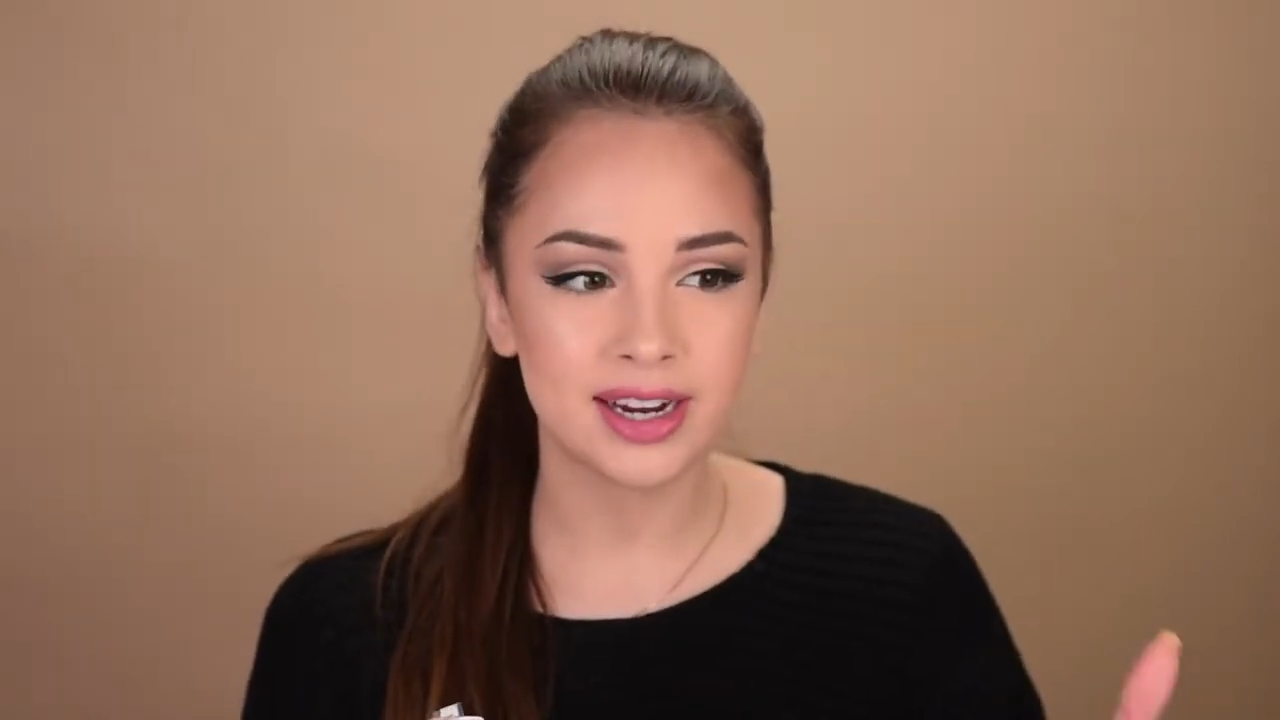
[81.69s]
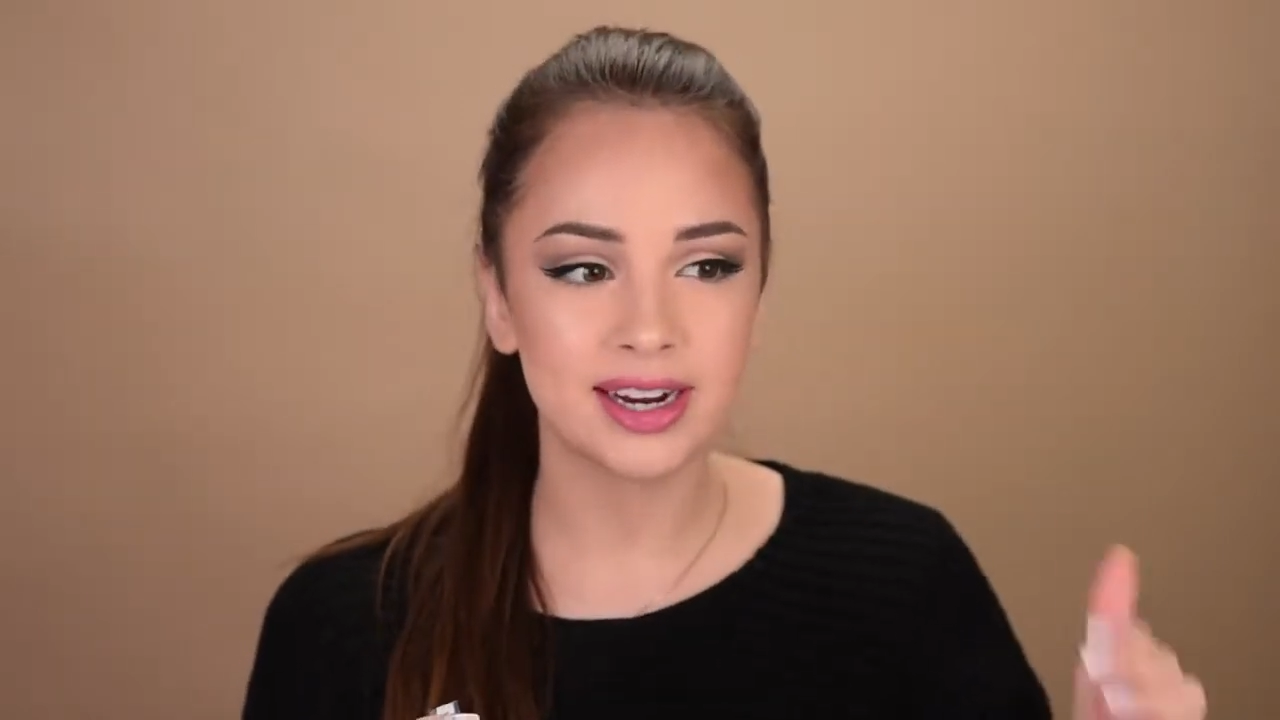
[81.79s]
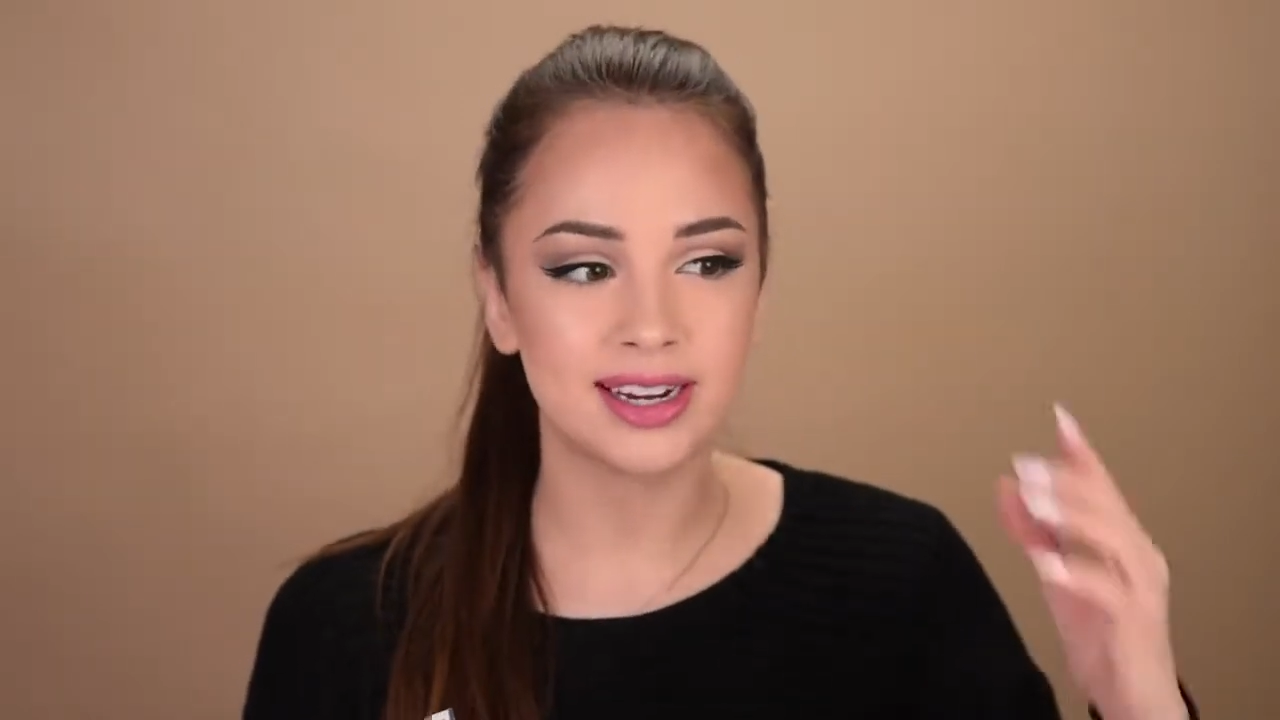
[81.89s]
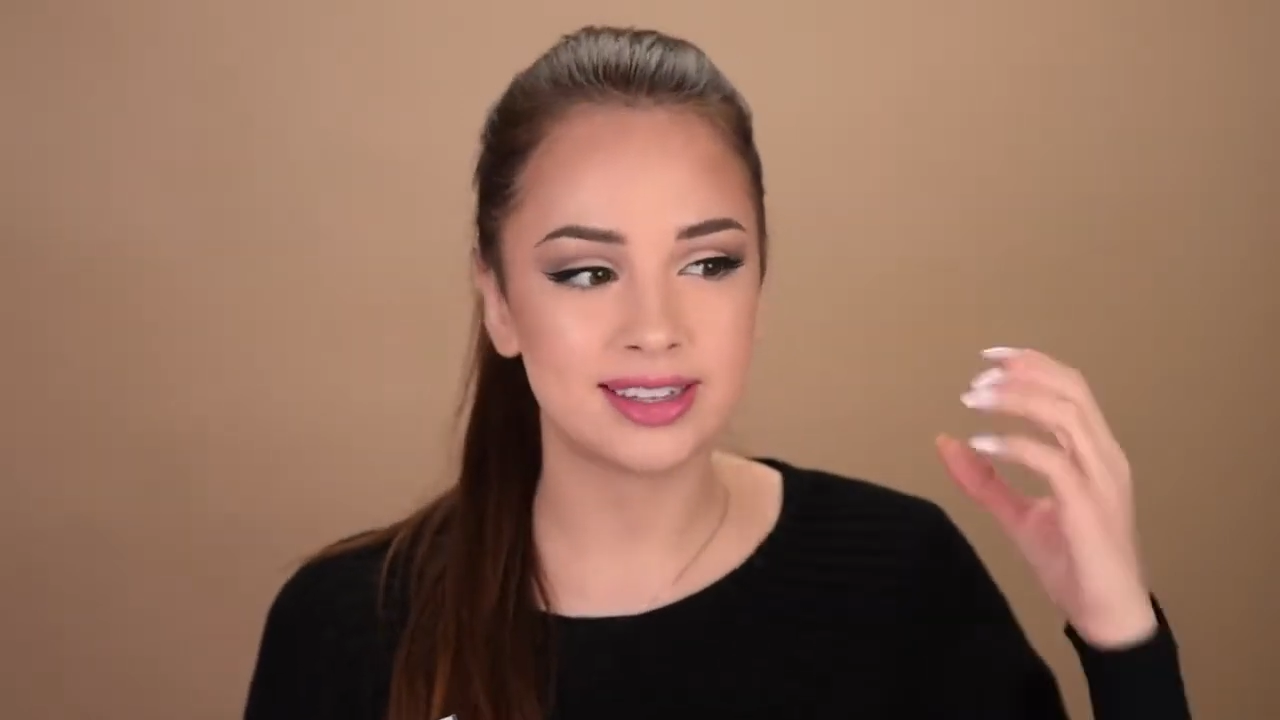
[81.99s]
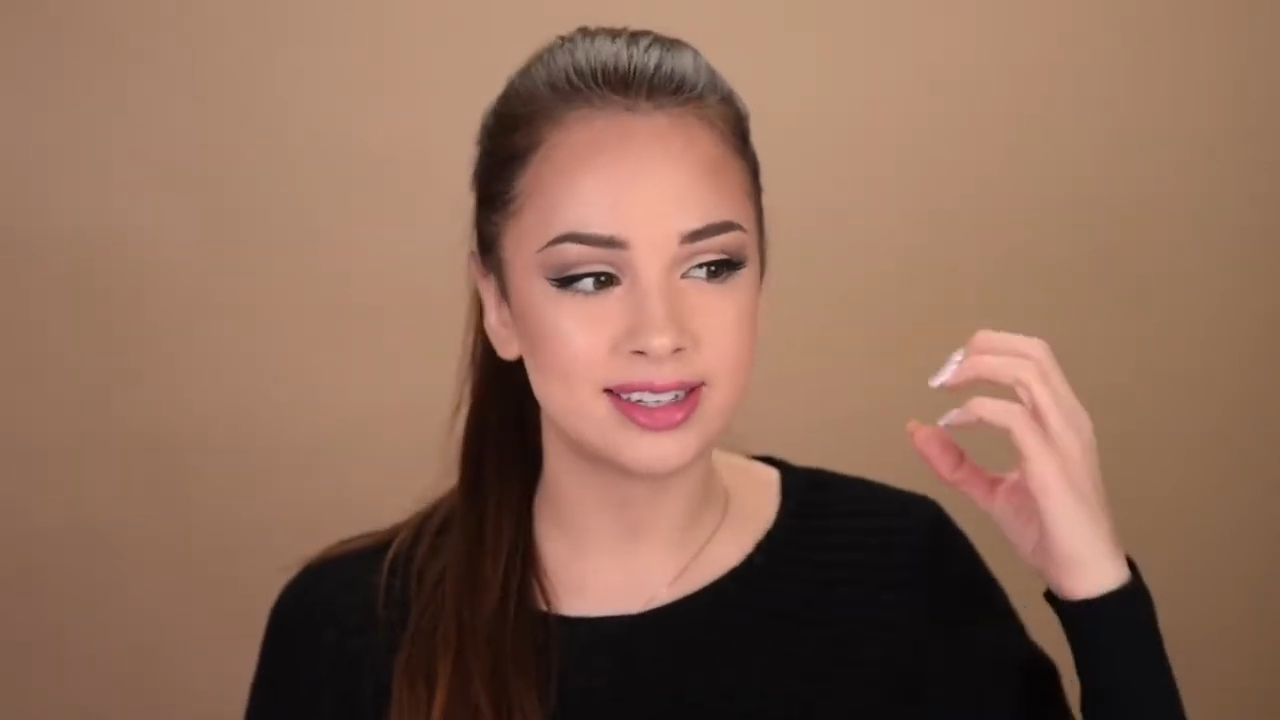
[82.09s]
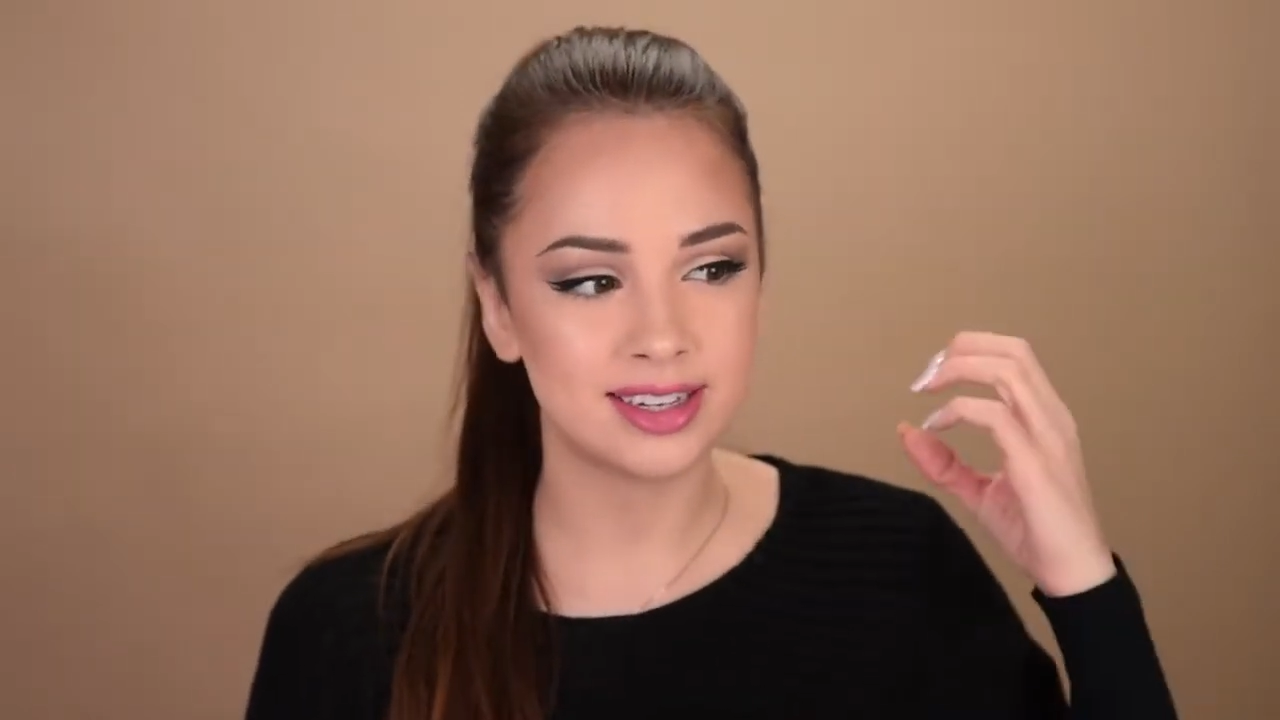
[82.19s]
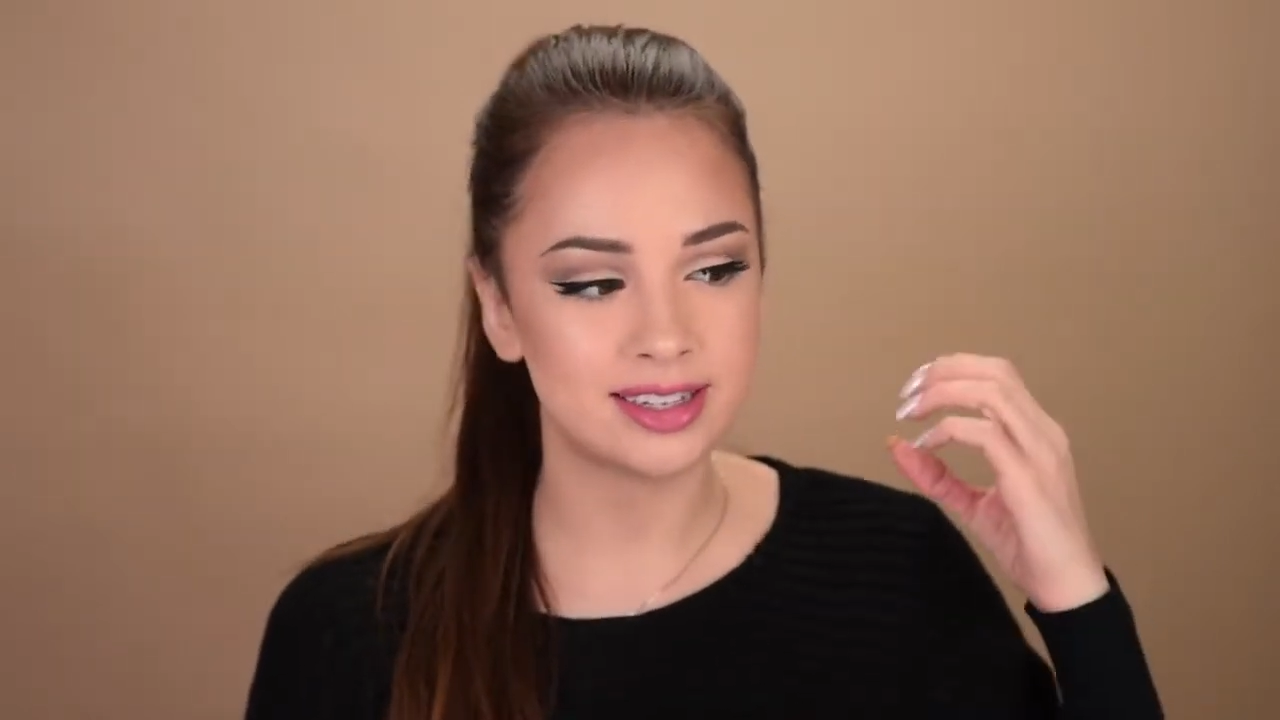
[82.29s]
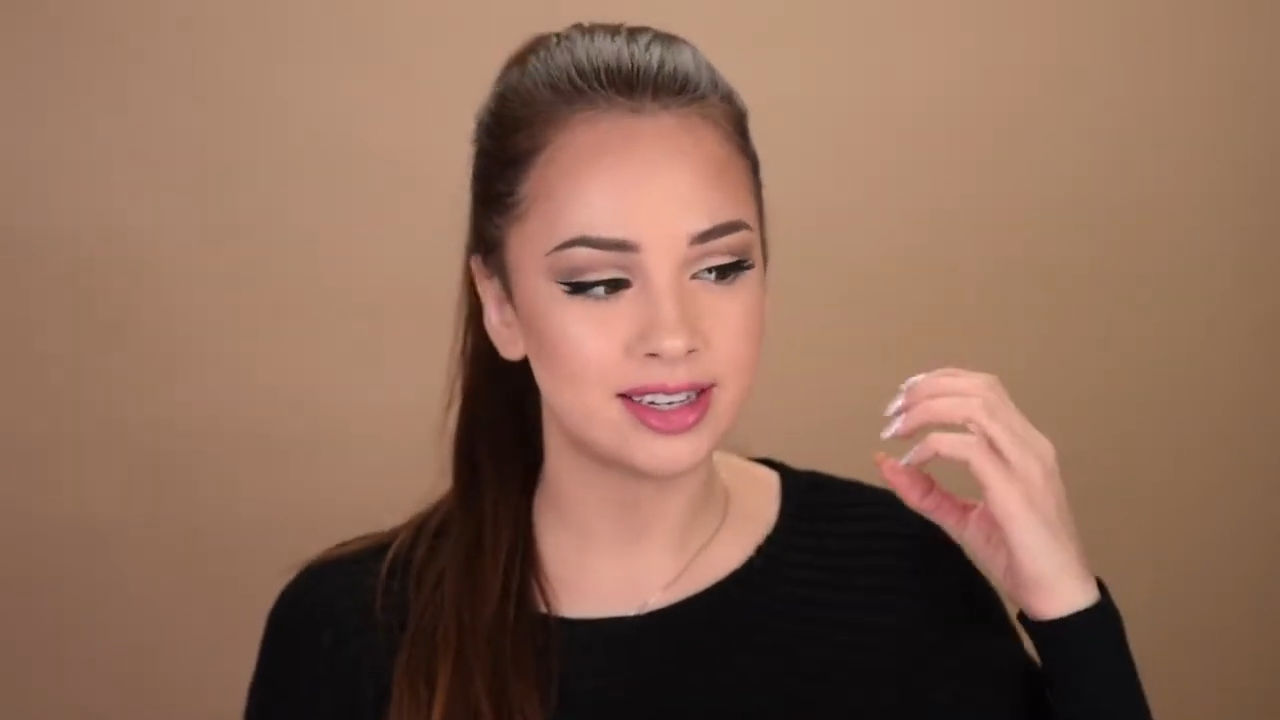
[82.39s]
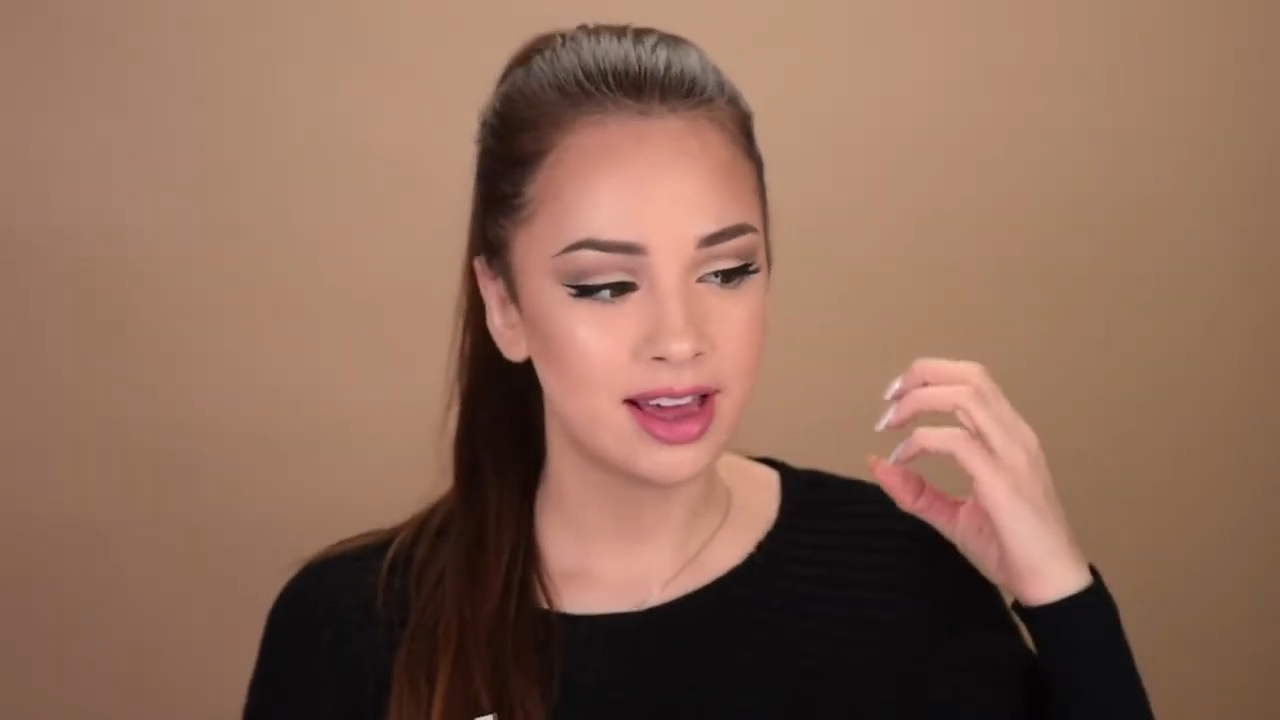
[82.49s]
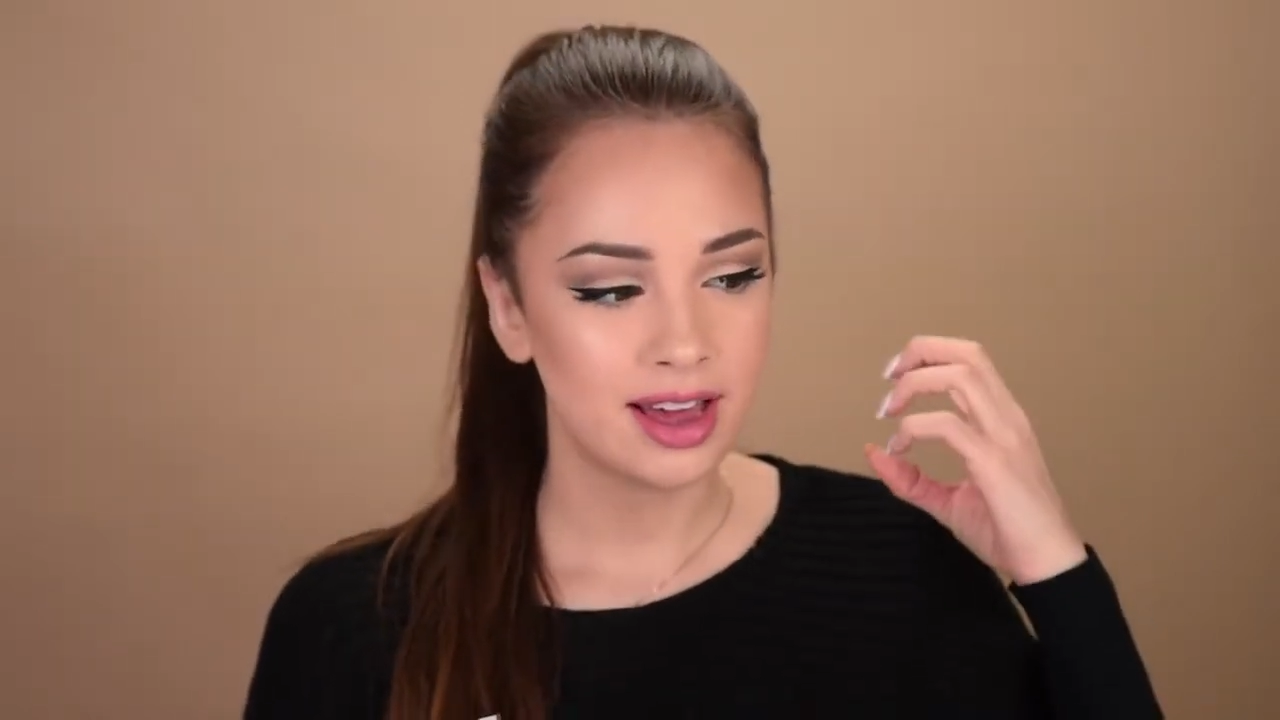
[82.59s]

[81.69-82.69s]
It sits